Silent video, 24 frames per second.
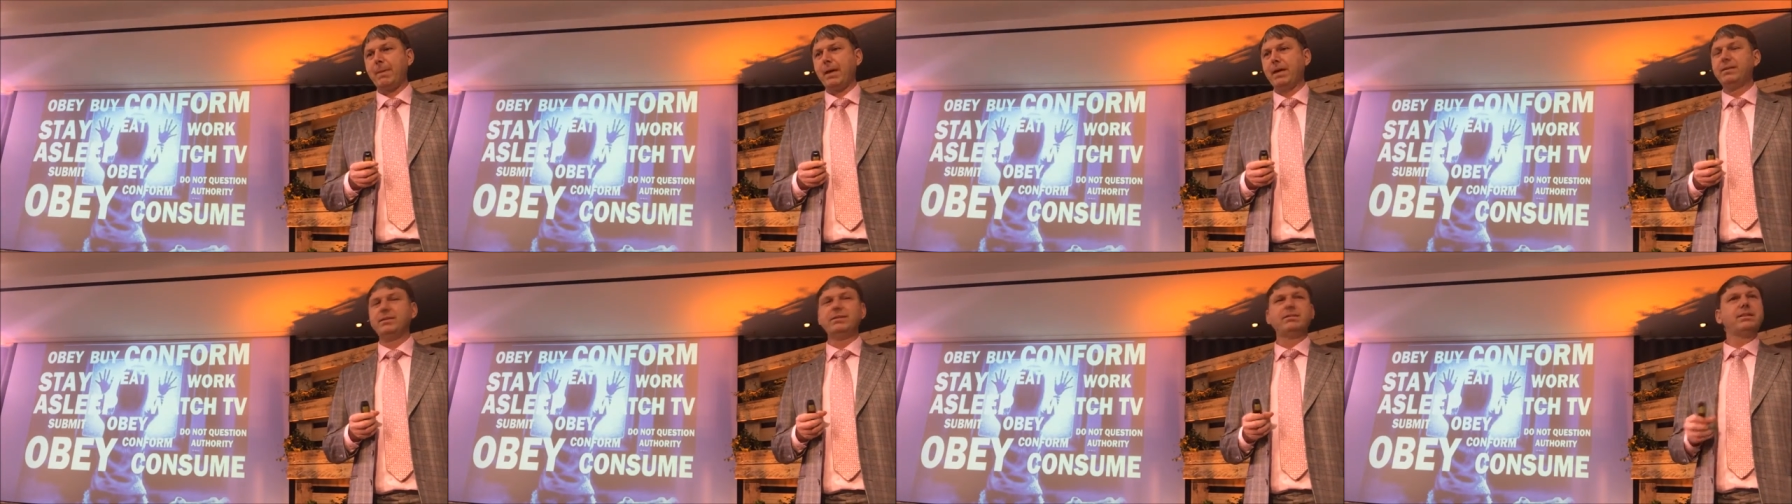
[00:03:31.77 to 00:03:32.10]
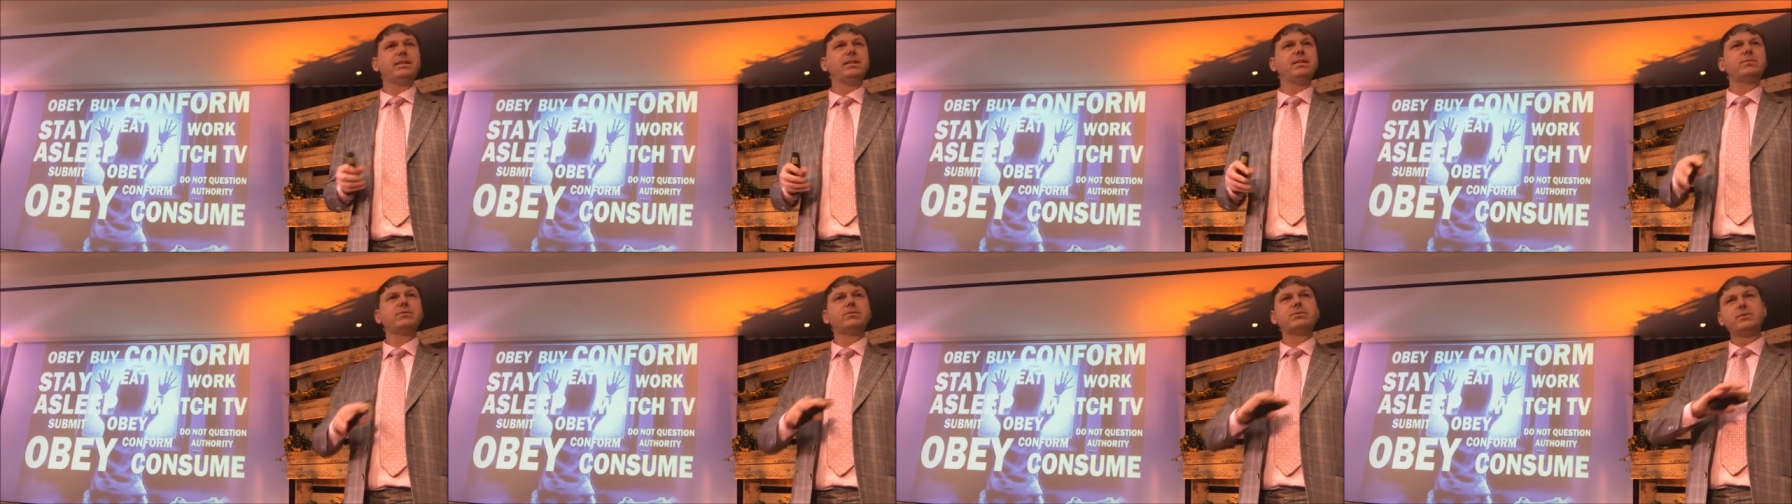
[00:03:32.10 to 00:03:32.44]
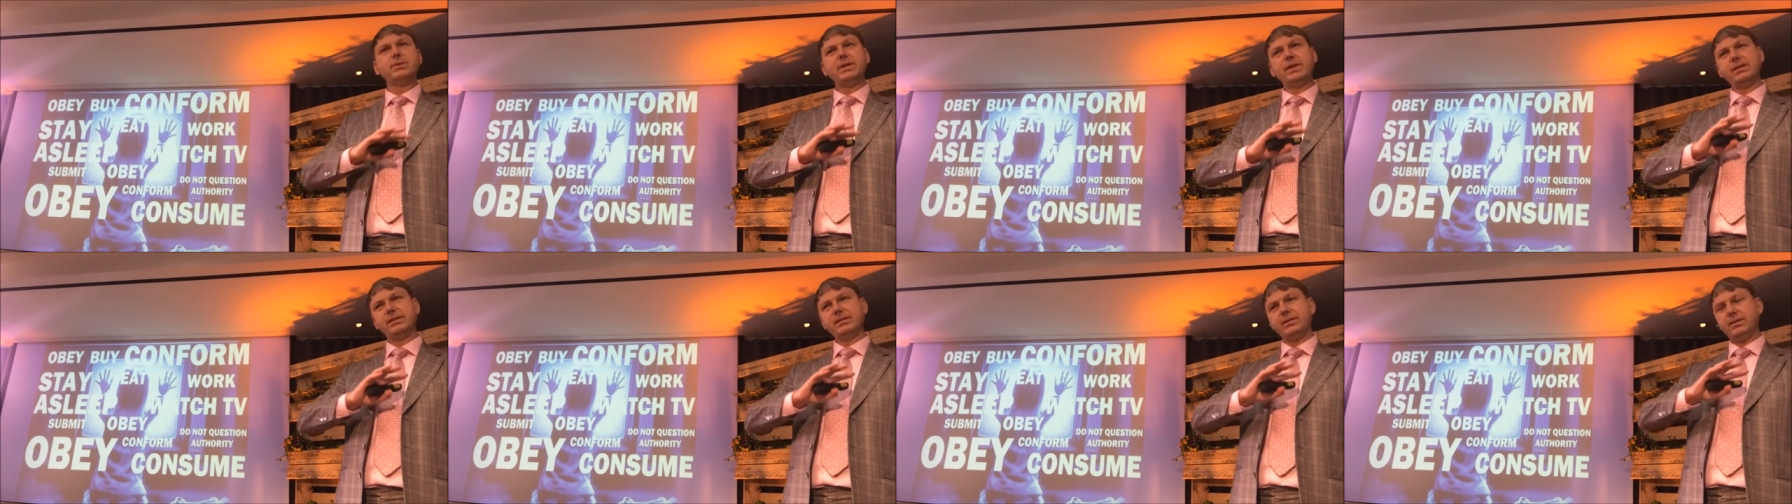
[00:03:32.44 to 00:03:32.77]
And it's,
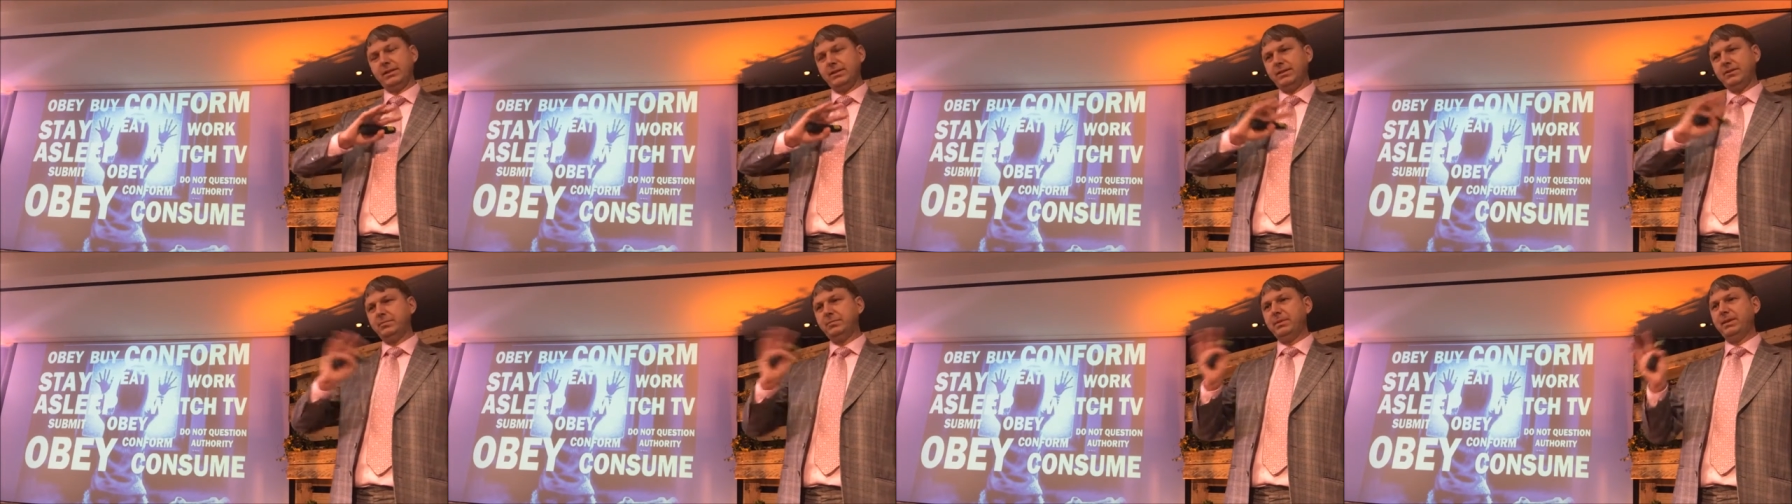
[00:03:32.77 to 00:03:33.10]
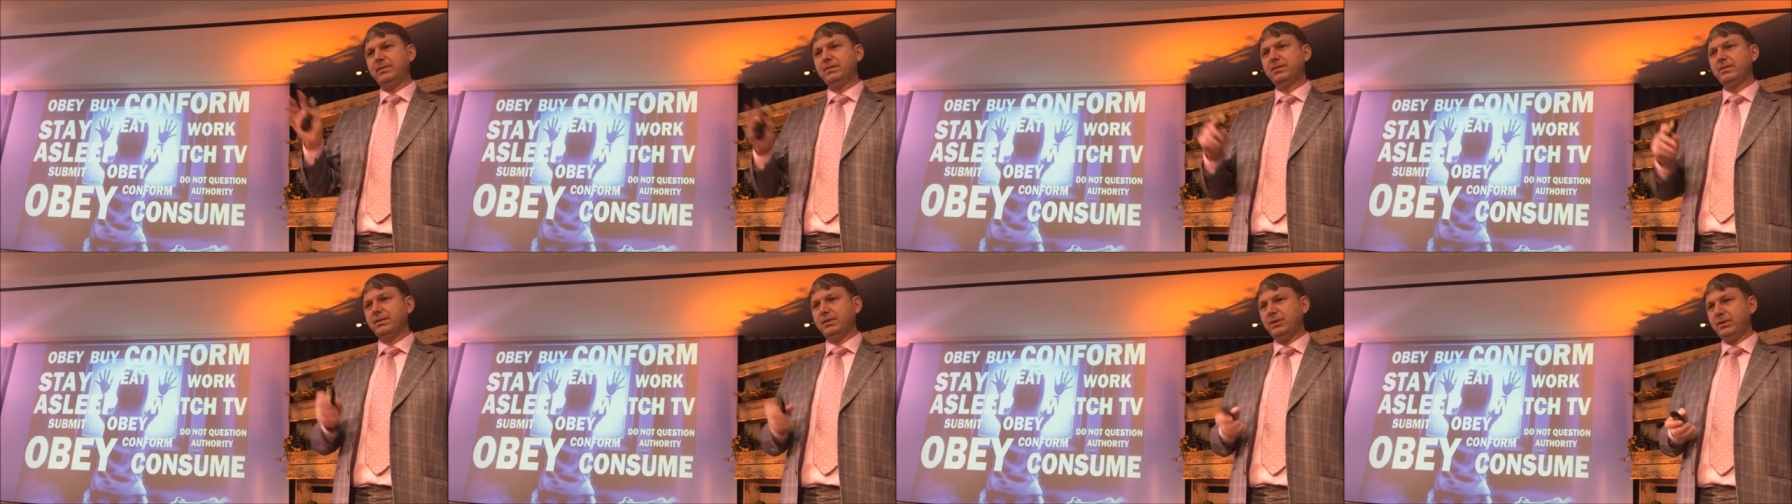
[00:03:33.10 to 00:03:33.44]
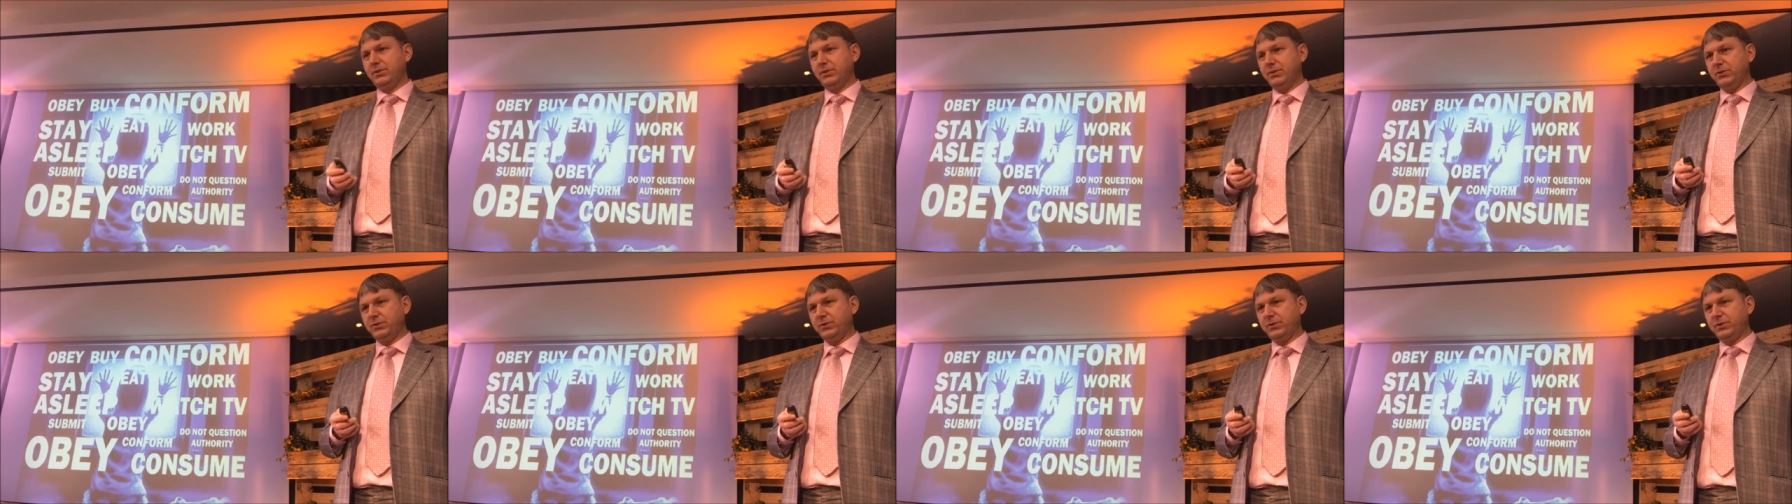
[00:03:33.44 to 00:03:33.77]
influence, uh, it's basically
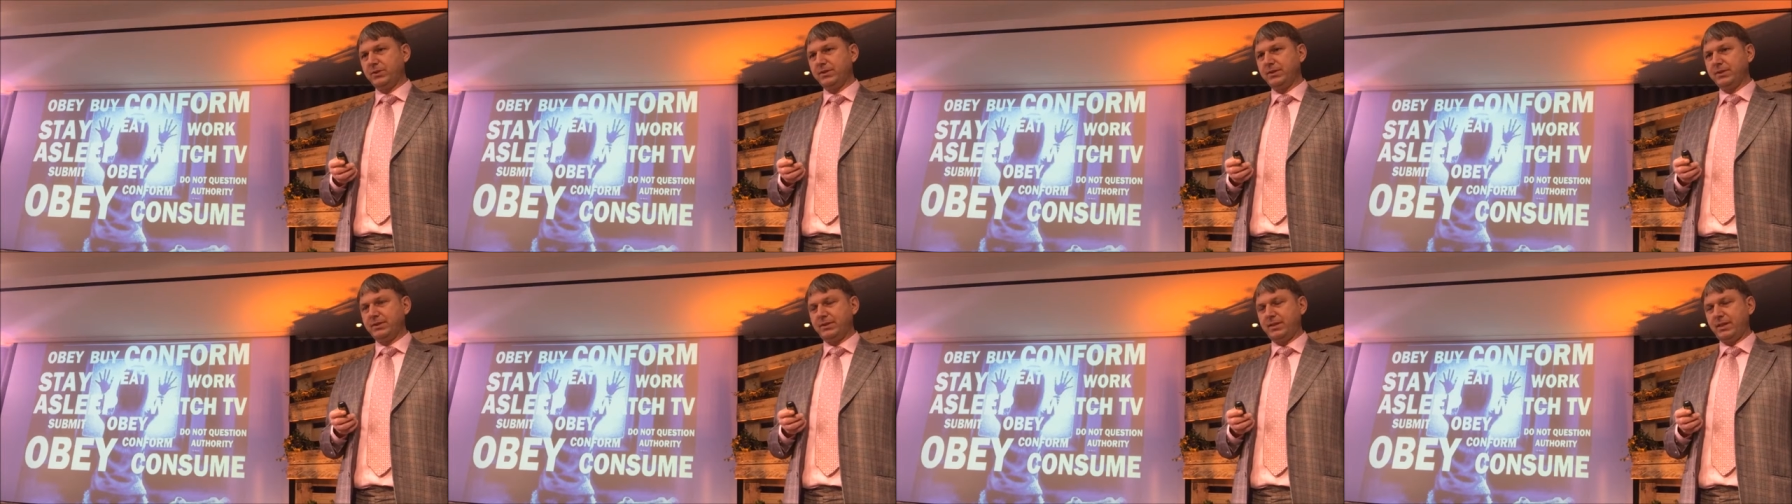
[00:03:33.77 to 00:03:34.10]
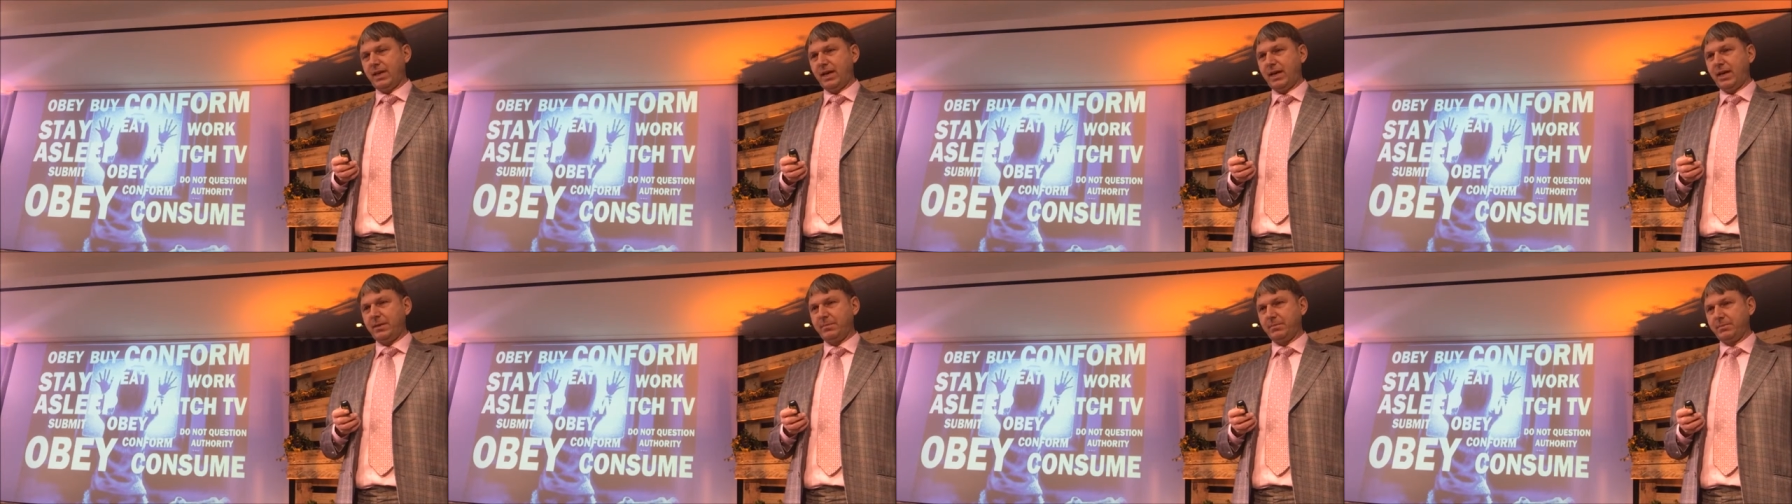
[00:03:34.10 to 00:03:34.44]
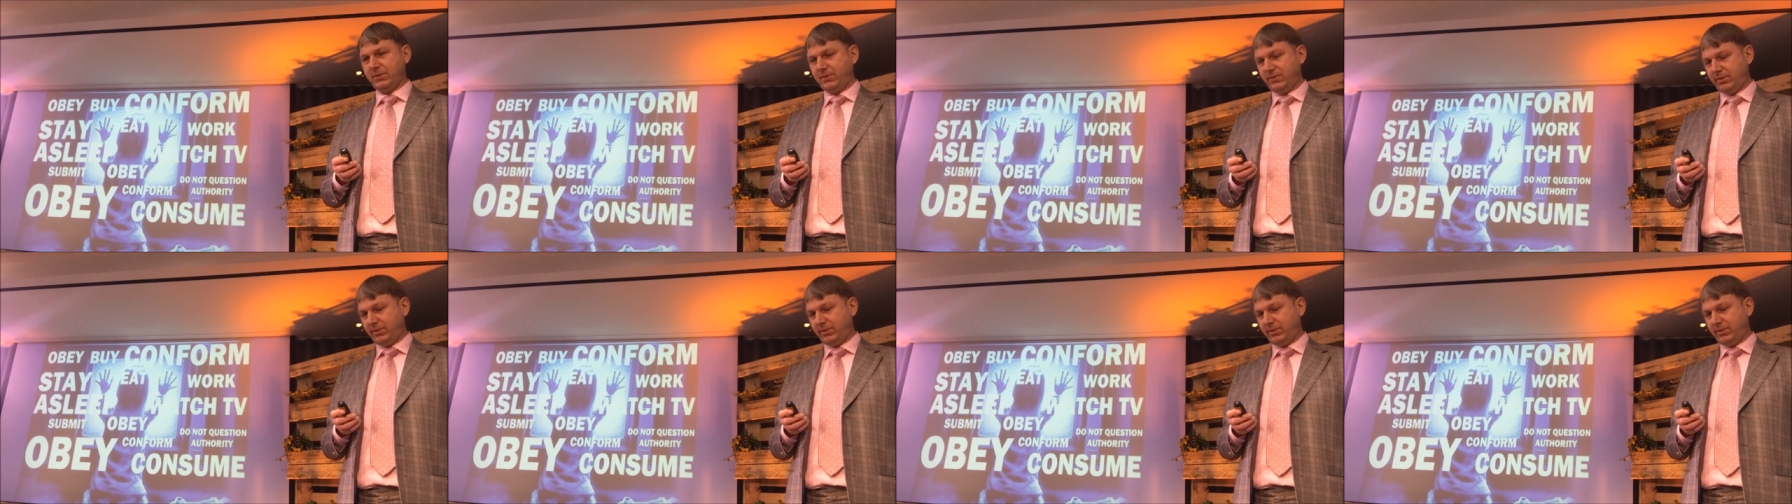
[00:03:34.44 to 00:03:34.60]
used all the time.